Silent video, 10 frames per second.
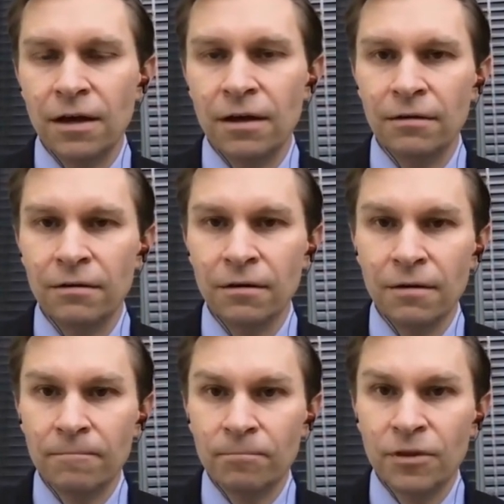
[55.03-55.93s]
And
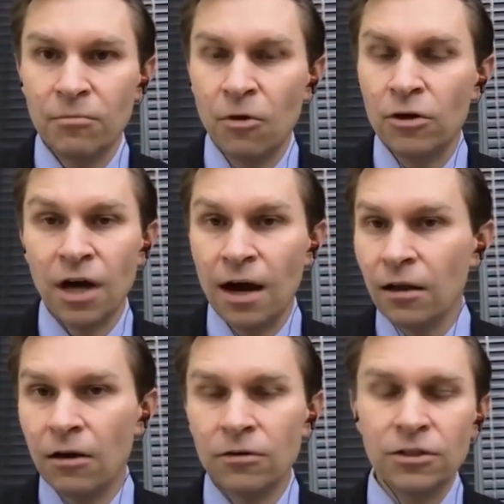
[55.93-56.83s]
the more
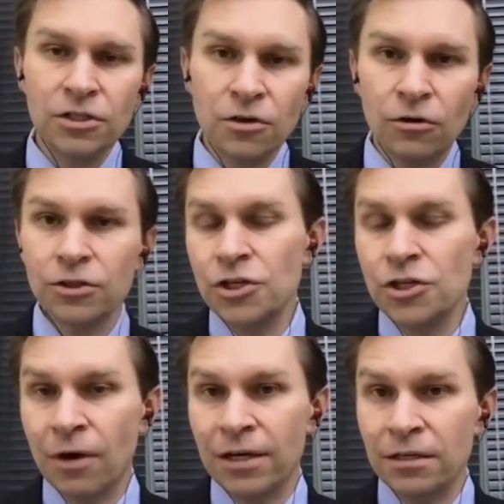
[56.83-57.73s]
dialogue, discourse,
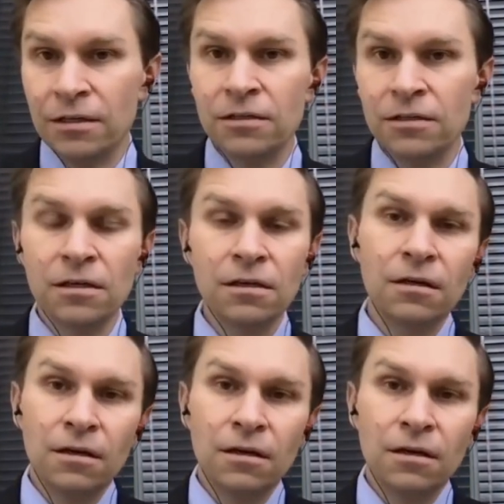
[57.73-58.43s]
new ideas,